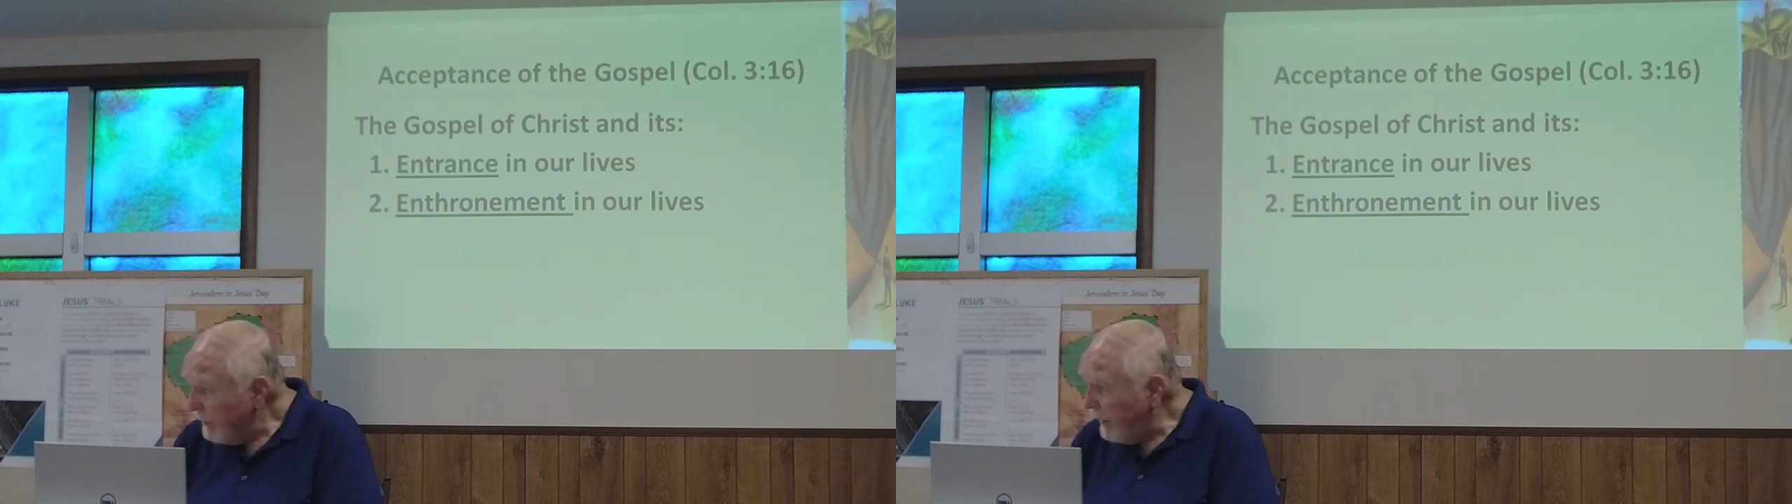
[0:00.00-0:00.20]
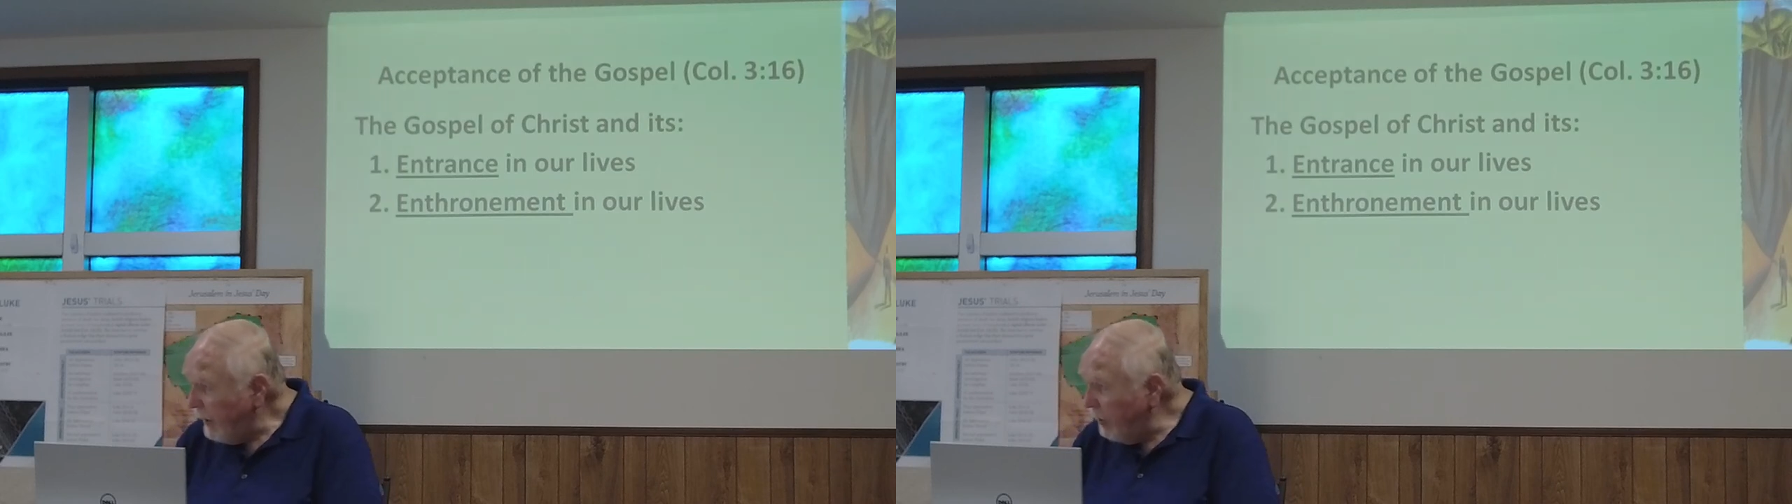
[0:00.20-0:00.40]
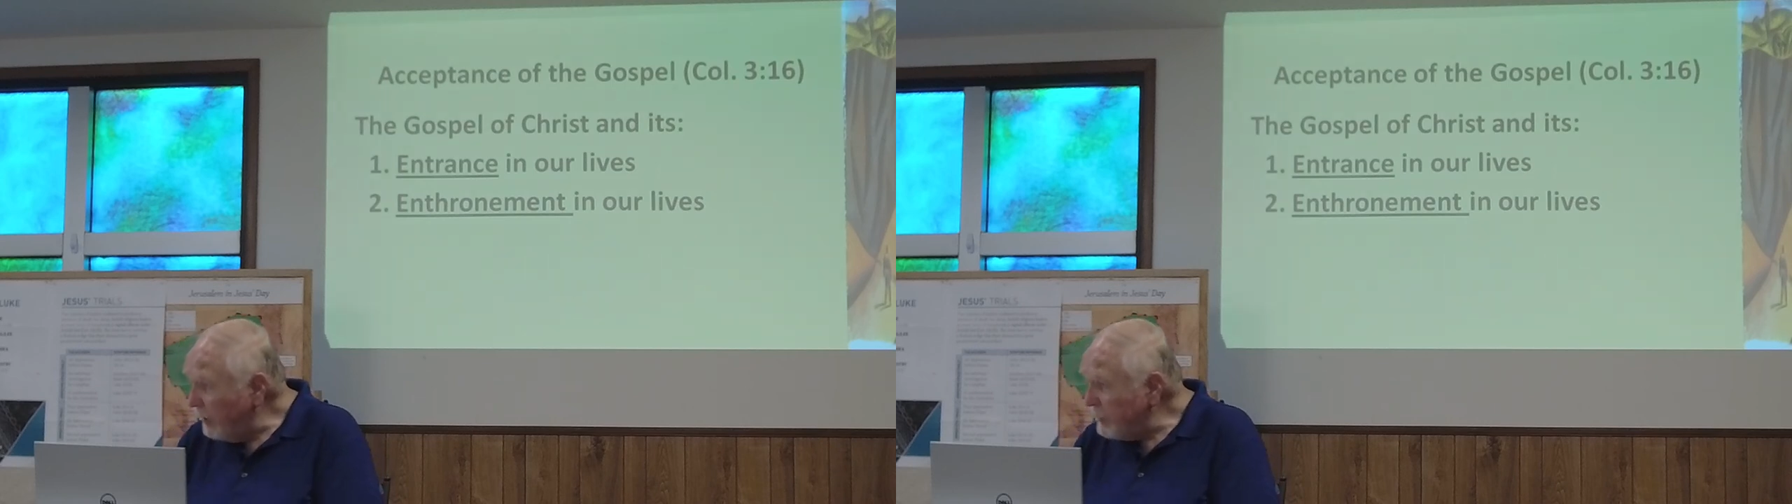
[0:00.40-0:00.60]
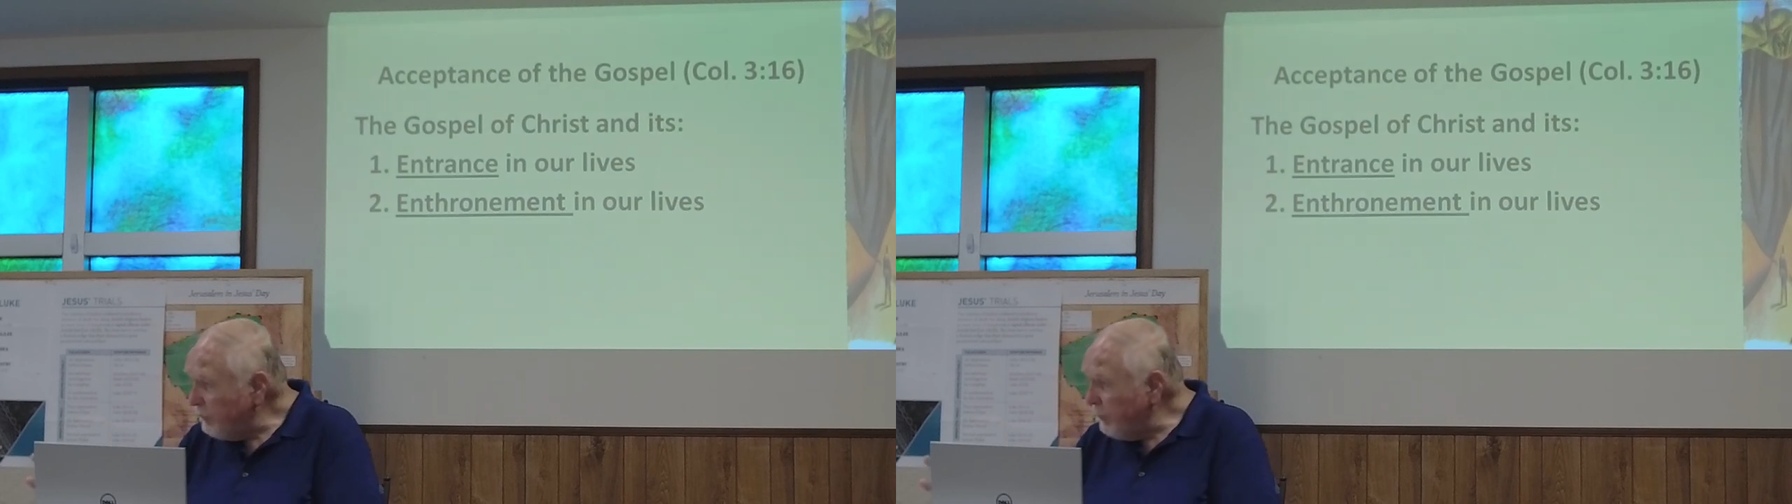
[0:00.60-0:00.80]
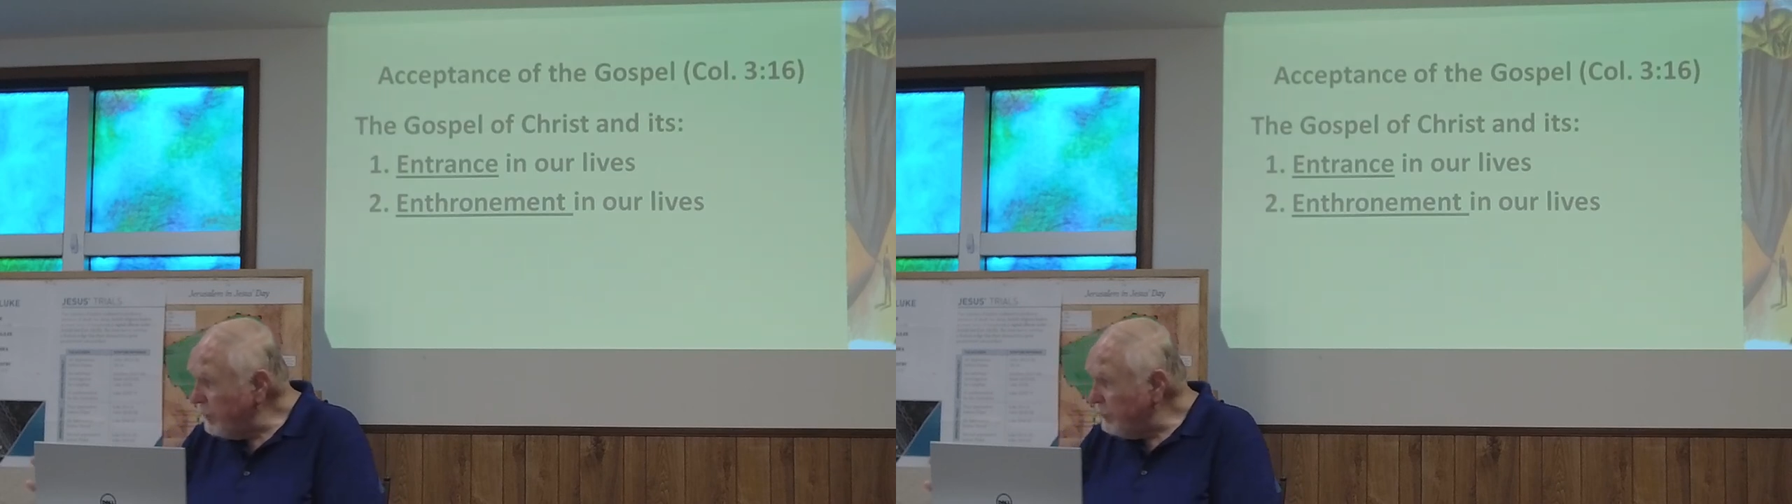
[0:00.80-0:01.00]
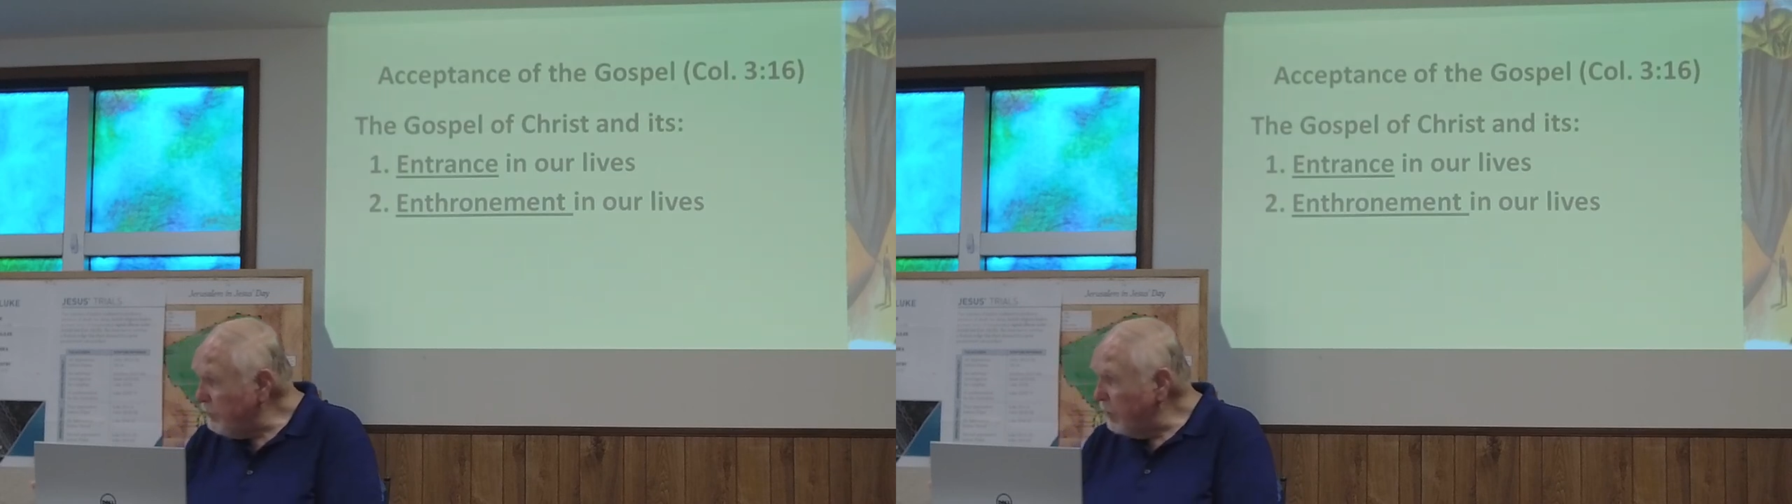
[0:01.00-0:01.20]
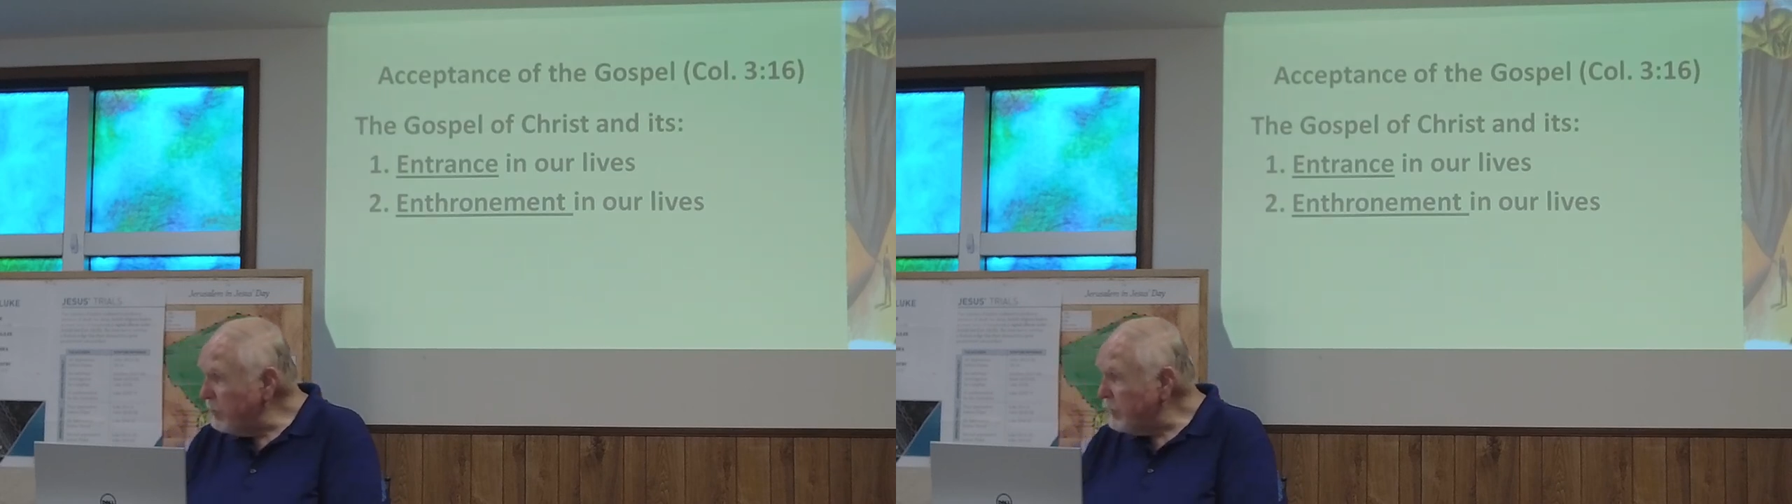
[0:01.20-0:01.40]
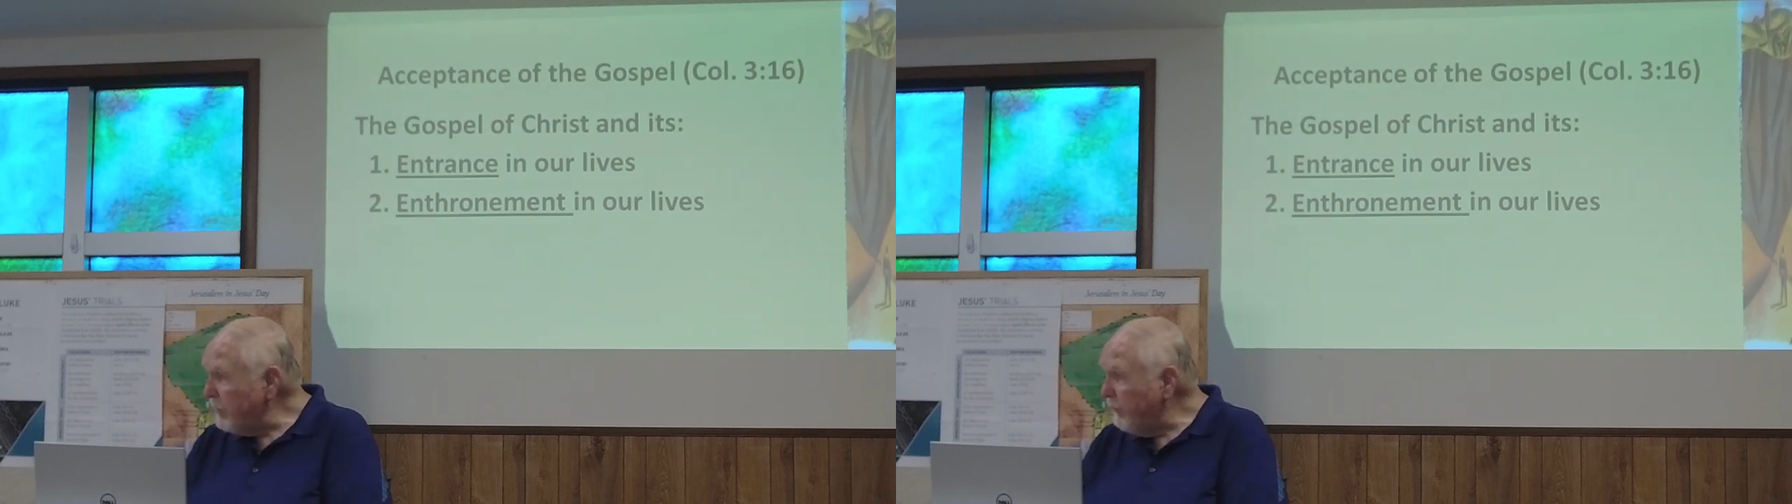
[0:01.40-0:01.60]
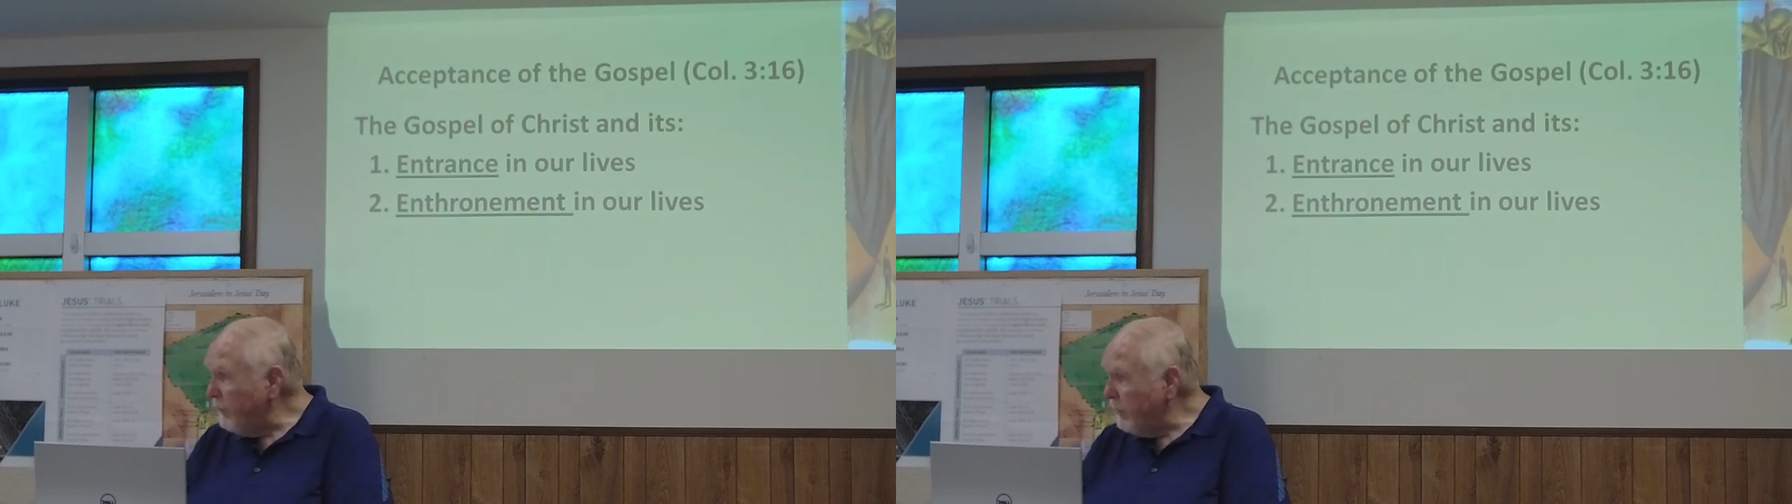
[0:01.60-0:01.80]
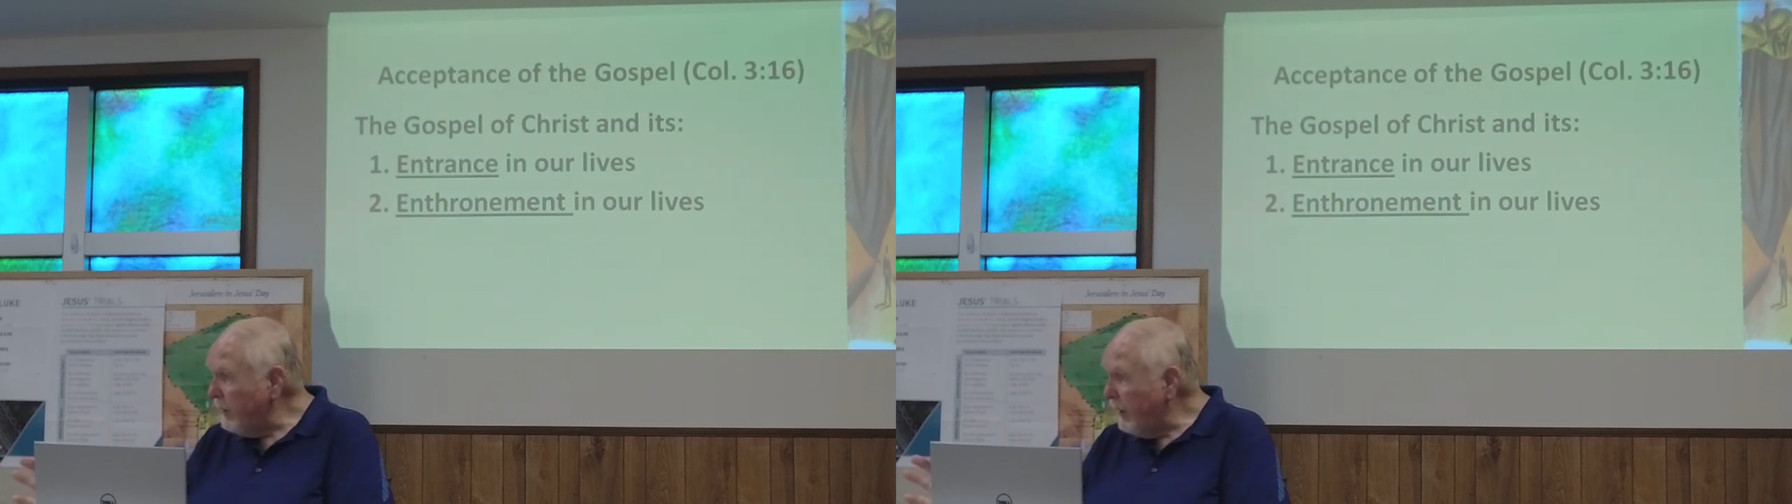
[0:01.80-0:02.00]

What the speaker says: I always preach mostly from an